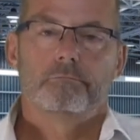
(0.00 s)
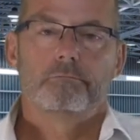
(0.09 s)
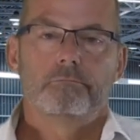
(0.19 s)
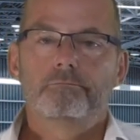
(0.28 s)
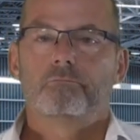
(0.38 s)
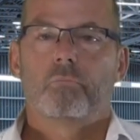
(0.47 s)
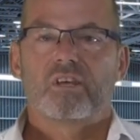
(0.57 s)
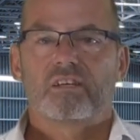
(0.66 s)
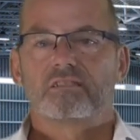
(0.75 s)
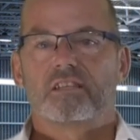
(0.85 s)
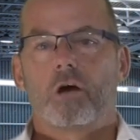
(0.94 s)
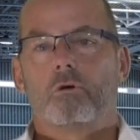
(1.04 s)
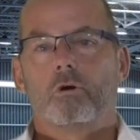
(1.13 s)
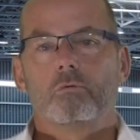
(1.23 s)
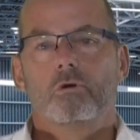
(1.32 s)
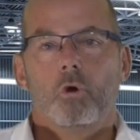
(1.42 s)
We can say,
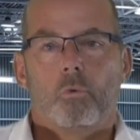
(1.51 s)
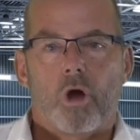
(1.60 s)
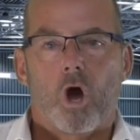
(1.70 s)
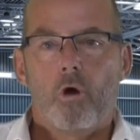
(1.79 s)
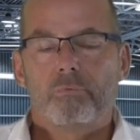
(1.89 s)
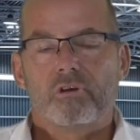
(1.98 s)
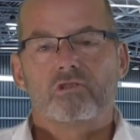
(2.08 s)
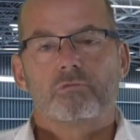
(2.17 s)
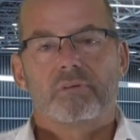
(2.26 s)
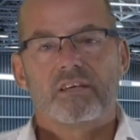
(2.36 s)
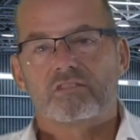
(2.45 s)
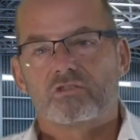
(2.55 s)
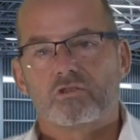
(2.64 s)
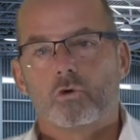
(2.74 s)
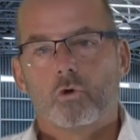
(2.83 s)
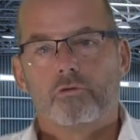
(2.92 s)
well, we're hoping to be at
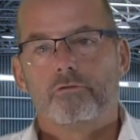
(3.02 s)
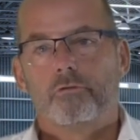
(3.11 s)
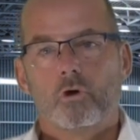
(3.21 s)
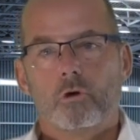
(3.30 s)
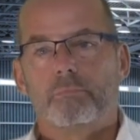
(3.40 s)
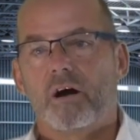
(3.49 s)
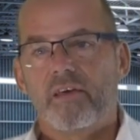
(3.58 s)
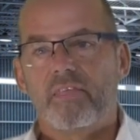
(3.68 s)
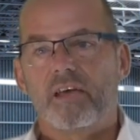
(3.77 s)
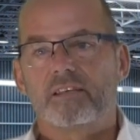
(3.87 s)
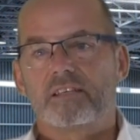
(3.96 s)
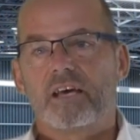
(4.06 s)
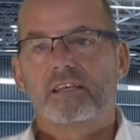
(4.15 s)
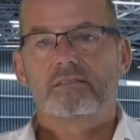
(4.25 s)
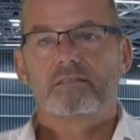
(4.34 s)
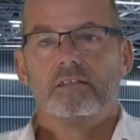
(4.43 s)
score 4 by that
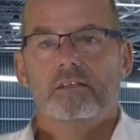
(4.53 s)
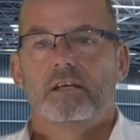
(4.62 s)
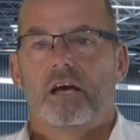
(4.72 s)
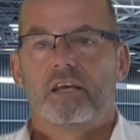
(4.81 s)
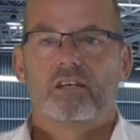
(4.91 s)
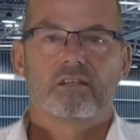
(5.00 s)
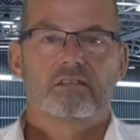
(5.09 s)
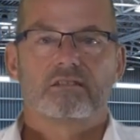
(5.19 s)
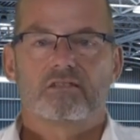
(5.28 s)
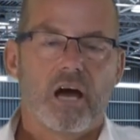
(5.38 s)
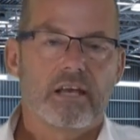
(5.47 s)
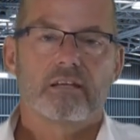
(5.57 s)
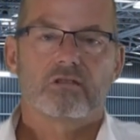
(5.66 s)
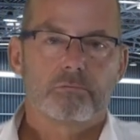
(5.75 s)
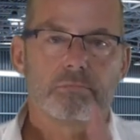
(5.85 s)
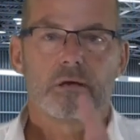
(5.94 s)
date. And you can assign it
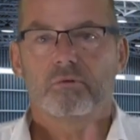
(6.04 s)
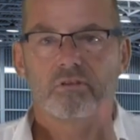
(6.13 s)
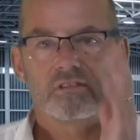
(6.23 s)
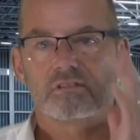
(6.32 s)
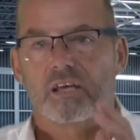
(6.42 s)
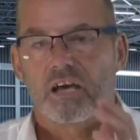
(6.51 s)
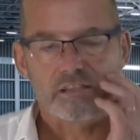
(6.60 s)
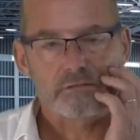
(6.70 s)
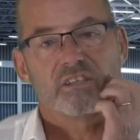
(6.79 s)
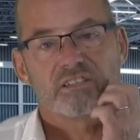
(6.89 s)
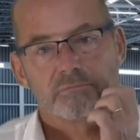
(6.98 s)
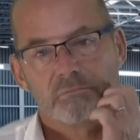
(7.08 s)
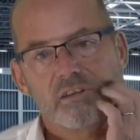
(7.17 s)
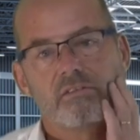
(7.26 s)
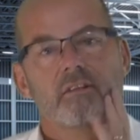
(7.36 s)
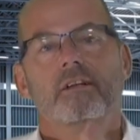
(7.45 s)
to people, in this case,
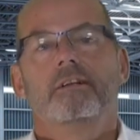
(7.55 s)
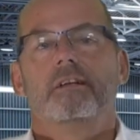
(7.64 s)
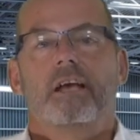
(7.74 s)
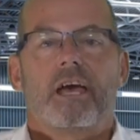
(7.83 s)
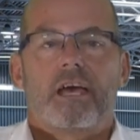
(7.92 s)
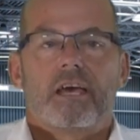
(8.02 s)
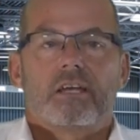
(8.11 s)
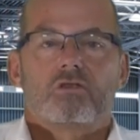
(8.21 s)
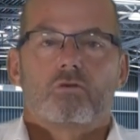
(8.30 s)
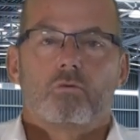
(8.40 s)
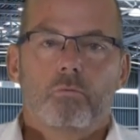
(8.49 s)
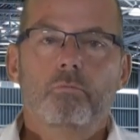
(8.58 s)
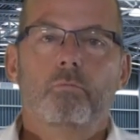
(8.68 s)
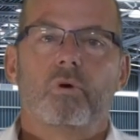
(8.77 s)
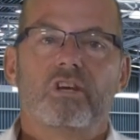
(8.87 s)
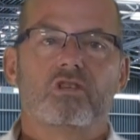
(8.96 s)
Smith. And
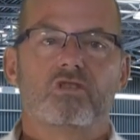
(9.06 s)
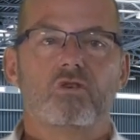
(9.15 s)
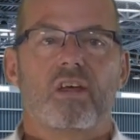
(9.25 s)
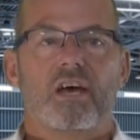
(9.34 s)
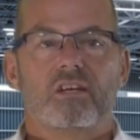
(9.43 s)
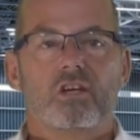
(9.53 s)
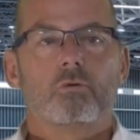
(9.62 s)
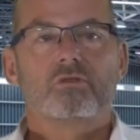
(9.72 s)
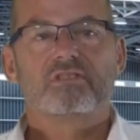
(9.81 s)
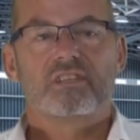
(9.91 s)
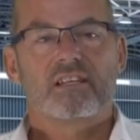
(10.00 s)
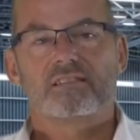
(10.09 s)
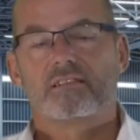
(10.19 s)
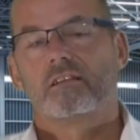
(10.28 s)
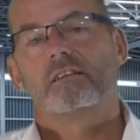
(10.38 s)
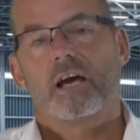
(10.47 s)
when you do that, you will see this
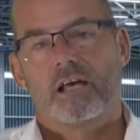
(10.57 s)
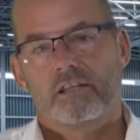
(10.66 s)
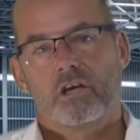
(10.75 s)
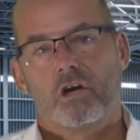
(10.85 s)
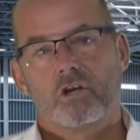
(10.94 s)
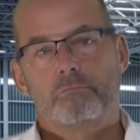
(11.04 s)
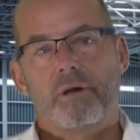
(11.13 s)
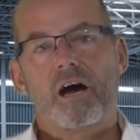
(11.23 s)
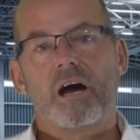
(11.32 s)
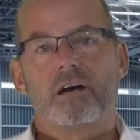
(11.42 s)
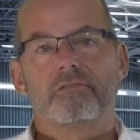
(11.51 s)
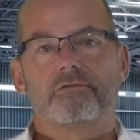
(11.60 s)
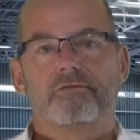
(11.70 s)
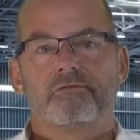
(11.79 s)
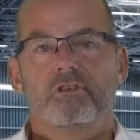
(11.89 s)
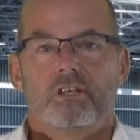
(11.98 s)
little color-coded bar
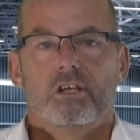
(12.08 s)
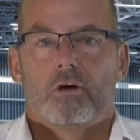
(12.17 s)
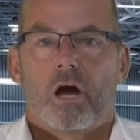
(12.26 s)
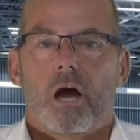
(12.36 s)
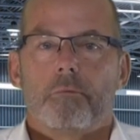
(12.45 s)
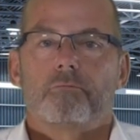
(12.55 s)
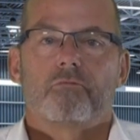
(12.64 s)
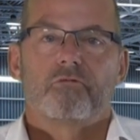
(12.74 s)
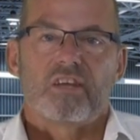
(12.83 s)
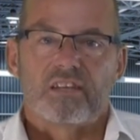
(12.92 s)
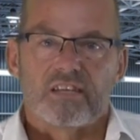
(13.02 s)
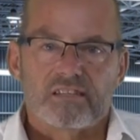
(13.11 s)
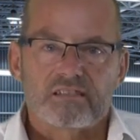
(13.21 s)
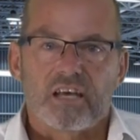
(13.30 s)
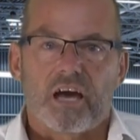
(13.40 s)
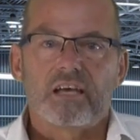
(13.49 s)
In this
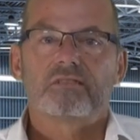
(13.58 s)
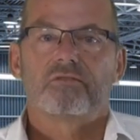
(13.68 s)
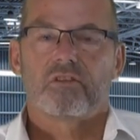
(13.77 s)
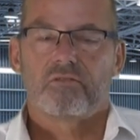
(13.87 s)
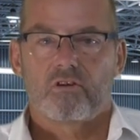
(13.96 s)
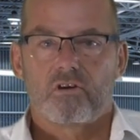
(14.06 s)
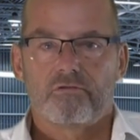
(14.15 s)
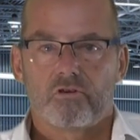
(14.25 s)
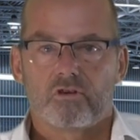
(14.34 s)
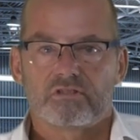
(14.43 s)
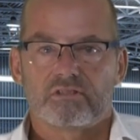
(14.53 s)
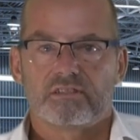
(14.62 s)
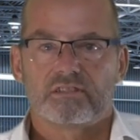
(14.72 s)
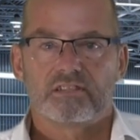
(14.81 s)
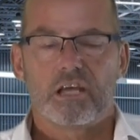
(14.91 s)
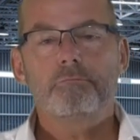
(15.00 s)
case, for the very first
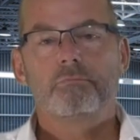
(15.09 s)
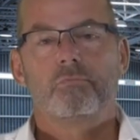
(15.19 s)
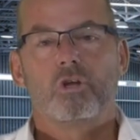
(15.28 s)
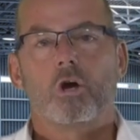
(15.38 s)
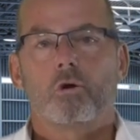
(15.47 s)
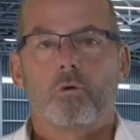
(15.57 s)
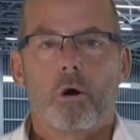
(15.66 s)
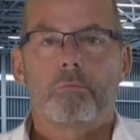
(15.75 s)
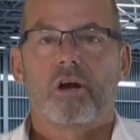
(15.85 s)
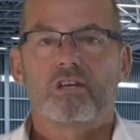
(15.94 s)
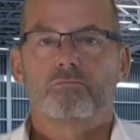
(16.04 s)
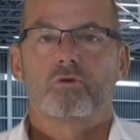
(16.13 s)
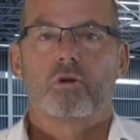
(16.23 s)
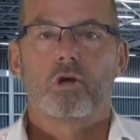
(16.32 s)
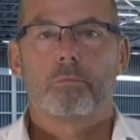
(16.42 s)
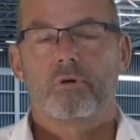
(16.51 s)
step, you know, cooperation
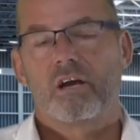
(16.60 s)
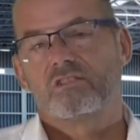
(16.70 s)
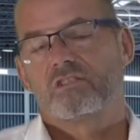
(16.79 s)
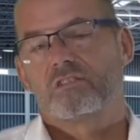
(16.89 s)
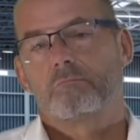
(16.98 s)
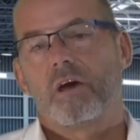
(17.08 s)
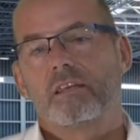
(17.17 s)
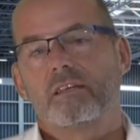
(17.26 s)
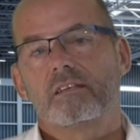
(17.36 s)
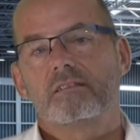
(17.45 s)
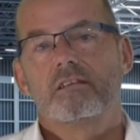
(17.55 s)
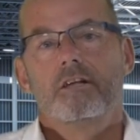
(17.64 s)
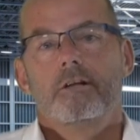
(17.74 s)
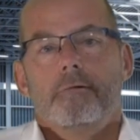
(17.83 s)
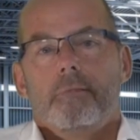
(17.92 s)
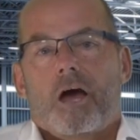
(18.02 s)
between operations and maintenance,
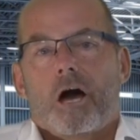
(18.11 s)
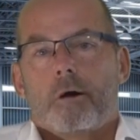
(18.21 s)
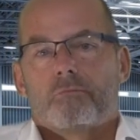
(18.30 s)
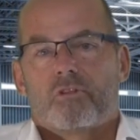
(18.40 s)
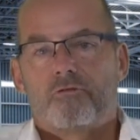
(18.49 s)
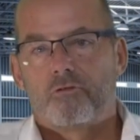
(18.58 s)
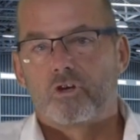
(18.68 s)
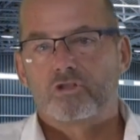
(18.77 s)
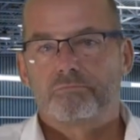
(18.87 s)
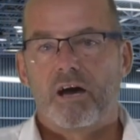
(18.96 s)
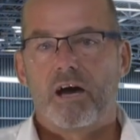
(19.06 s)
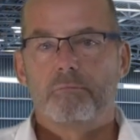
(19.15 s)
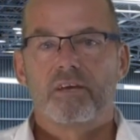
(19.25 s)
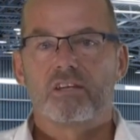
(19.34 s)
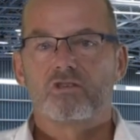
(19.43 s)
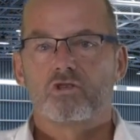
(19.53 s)
the first bar
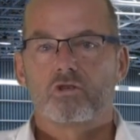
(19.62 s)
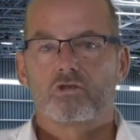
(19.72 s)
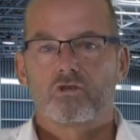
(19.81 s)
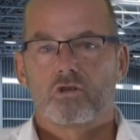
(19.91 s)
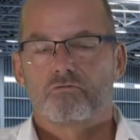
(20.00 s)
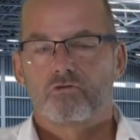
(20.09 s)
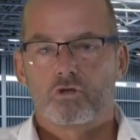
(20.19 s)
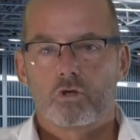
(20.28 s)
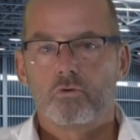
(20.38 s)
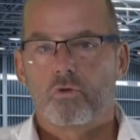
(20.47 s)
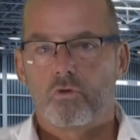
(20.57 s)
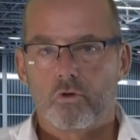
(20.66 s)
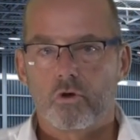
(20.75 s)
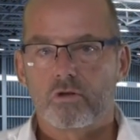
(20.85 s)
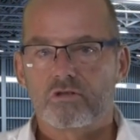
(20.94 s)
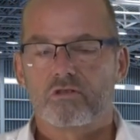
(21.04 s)
means you're sort of
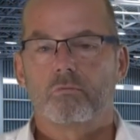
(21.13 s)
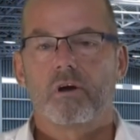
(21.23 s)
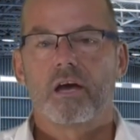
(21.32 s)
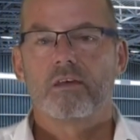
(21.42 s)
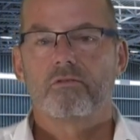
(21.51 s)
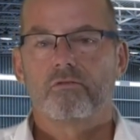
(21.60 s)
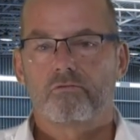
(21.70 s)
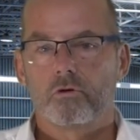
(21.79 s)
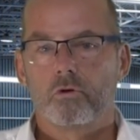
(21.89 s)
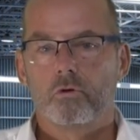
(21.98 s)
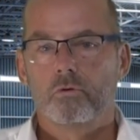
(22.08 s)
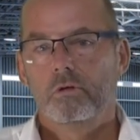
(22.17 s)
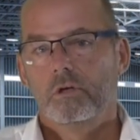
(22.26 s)
two-thirds the way through,